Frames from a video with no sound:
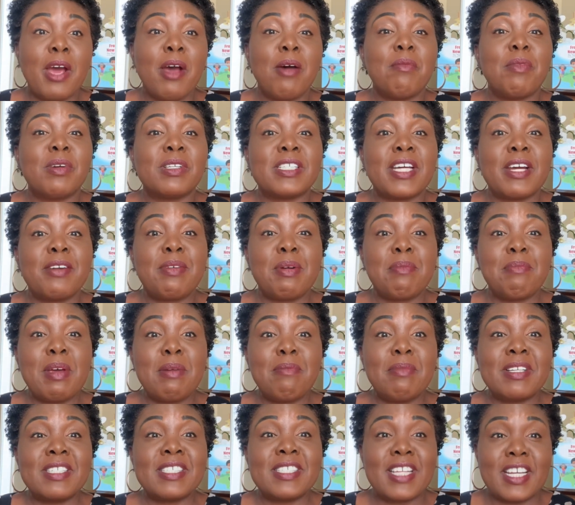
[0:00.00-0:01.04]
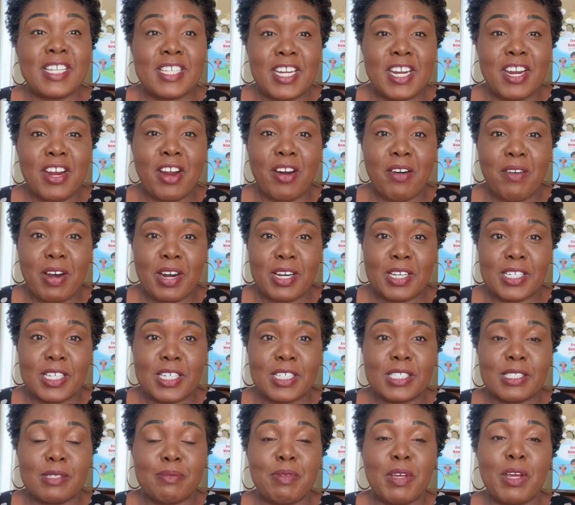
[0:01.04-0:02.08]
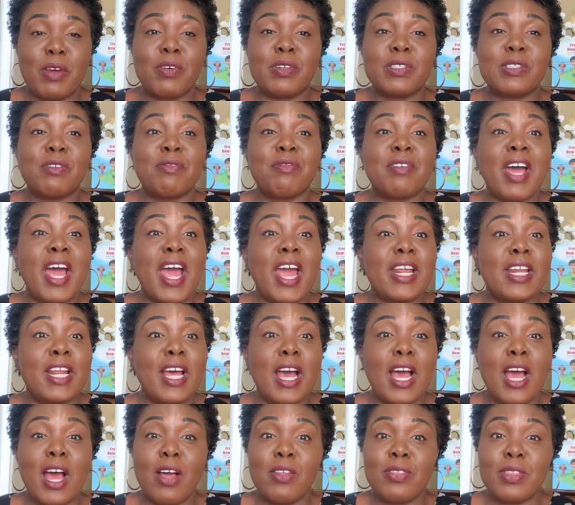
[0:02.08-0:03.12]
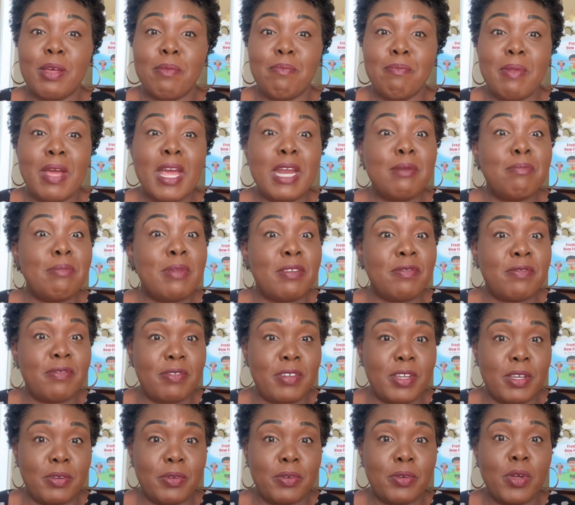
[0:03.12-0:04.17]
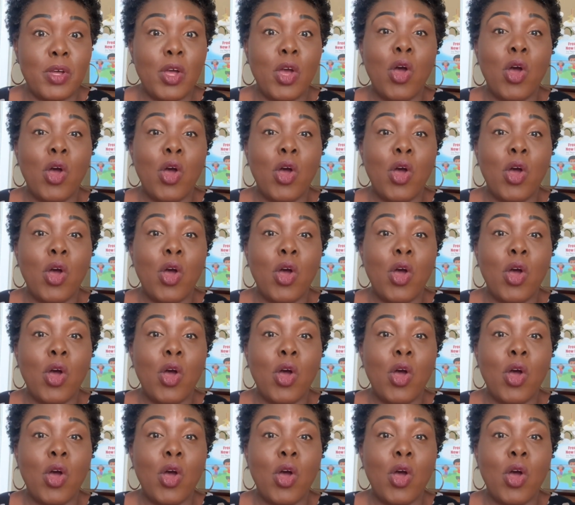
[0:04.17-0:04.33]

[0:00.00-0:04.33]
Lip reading: but I remember certain characters because of either how they made me feel